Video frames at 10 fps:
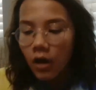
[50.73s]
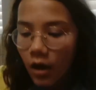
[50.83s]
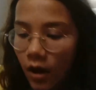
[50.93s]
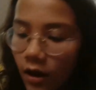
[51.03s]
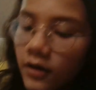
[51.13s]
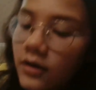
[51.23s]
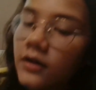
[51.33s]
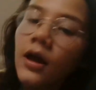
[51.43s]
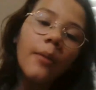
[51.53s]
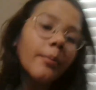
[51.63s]

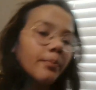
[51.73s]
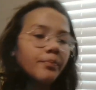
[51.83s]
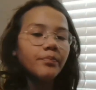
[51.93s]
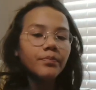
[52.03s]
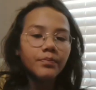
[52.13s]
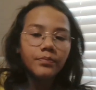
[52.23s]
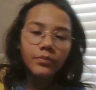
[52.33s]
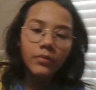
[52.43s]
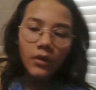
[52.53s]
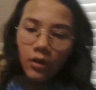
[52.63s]

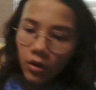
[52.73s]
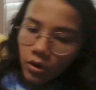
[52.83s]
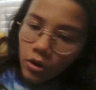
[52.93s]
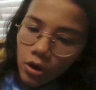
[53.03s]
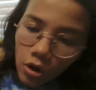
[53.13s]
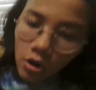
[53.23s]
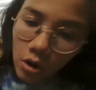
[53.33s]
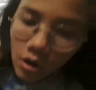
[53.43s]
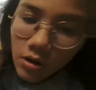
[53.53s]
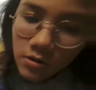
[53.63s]

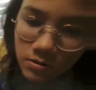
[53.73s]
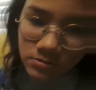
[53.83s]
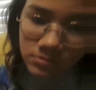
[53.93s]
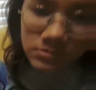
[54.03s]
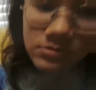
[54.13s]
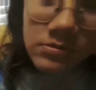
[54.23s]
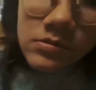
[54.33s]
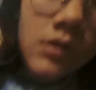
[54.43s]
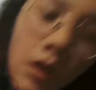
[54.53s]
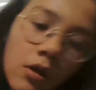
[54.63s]

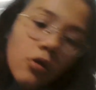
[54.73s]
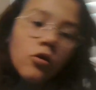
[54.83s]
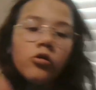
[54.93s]
(silence)